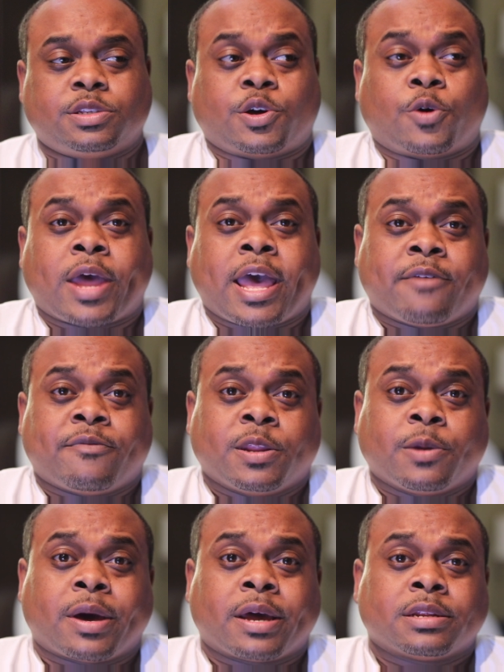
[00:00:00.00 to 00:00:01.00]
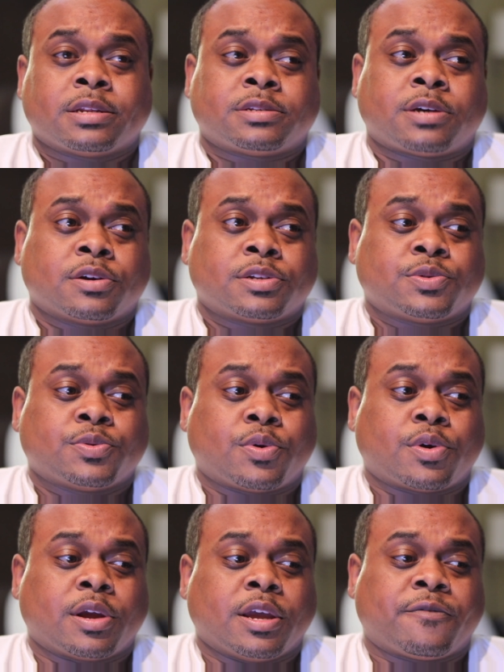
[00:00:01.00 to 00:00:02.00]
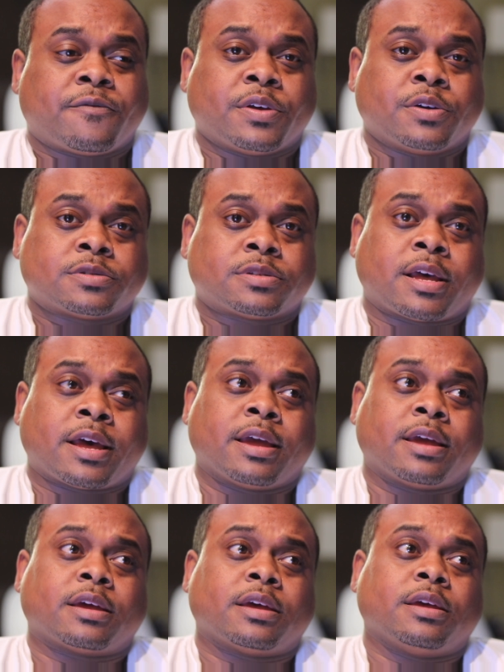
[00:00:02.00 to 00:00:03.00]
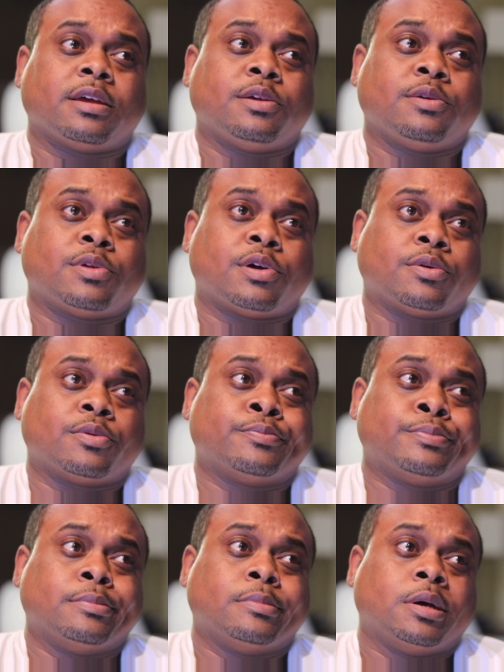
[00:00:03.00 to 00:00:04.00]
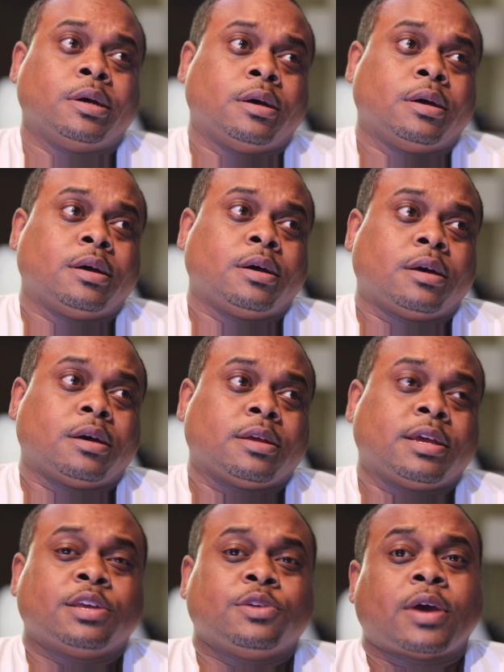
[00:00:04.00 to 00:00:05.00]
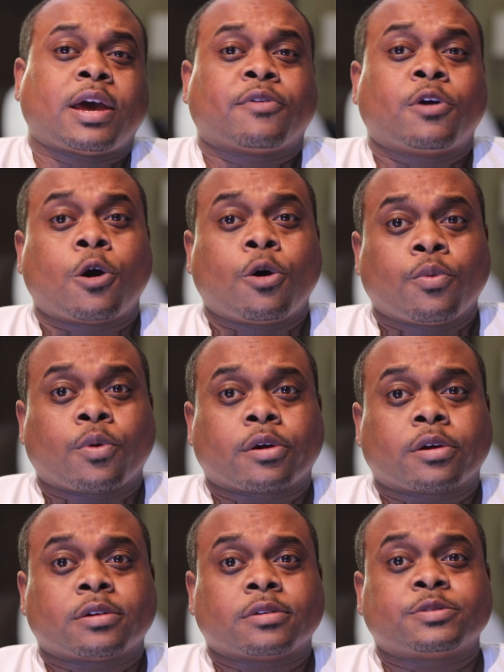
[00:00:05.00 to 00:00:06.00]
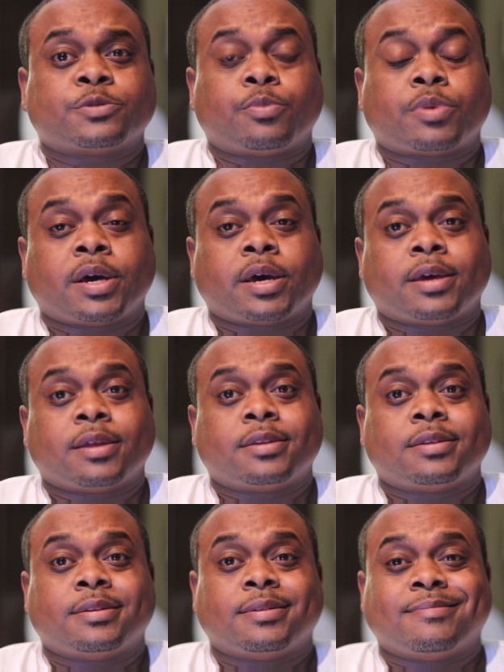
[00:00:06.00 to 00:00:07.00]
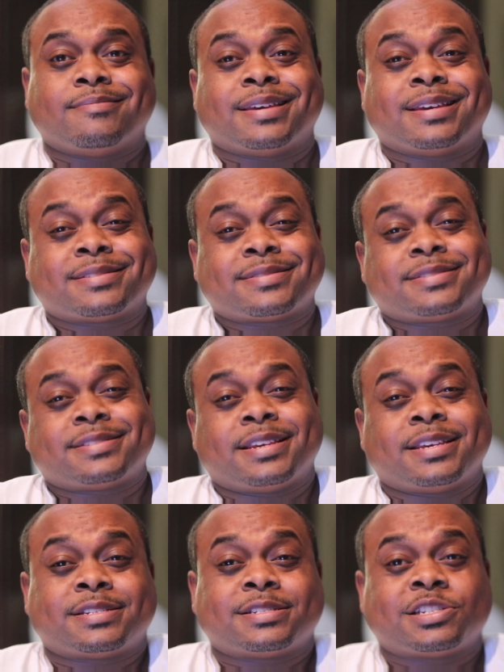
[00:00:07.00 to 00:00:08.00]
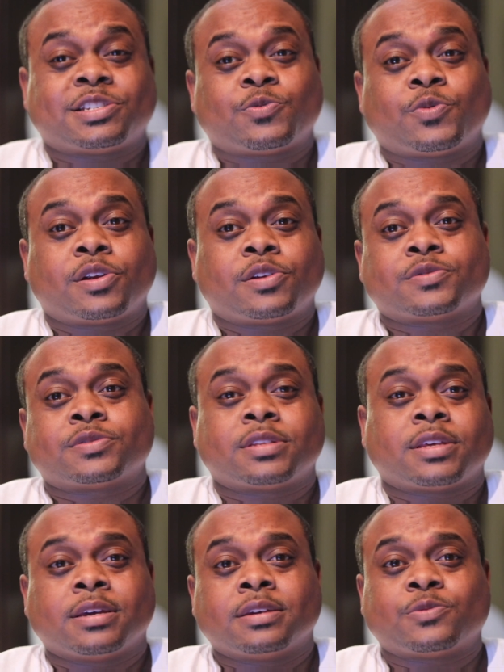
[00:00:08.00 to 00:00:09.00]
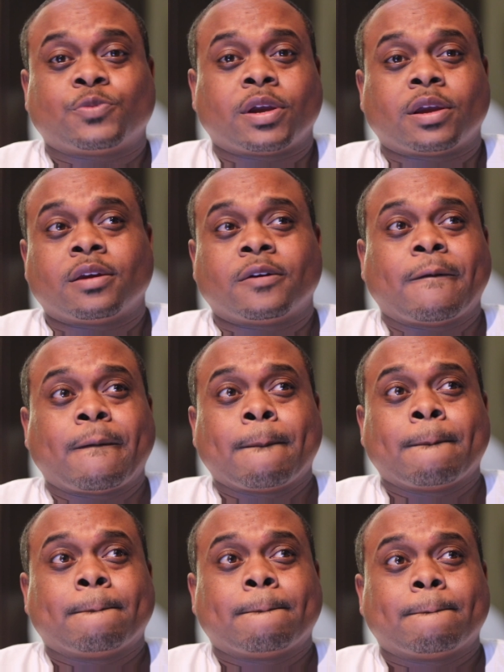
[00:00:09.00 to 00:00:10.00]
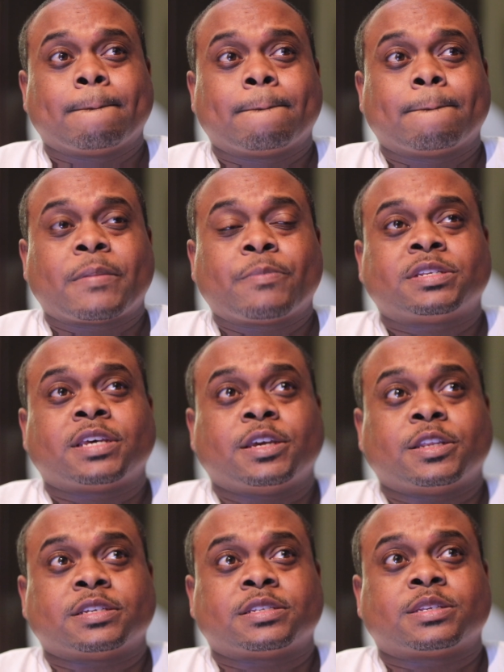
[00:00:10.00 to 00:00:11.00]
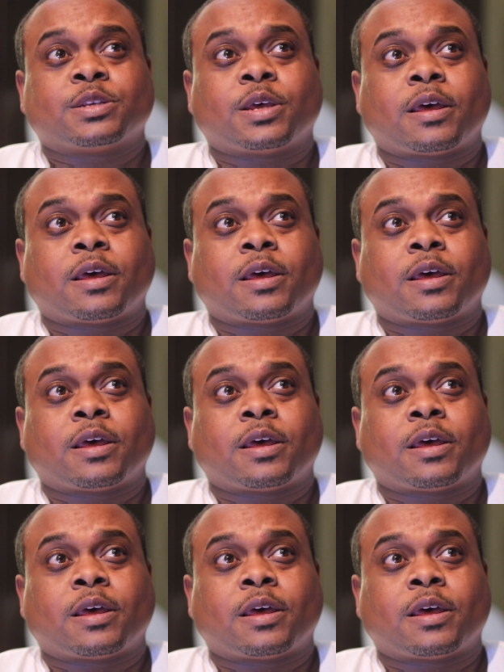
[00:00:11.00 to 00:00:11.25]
don't have anybody to talk to, or it feels like, yeah, you have coworkers, but it's just one of those things where, let me tell you this.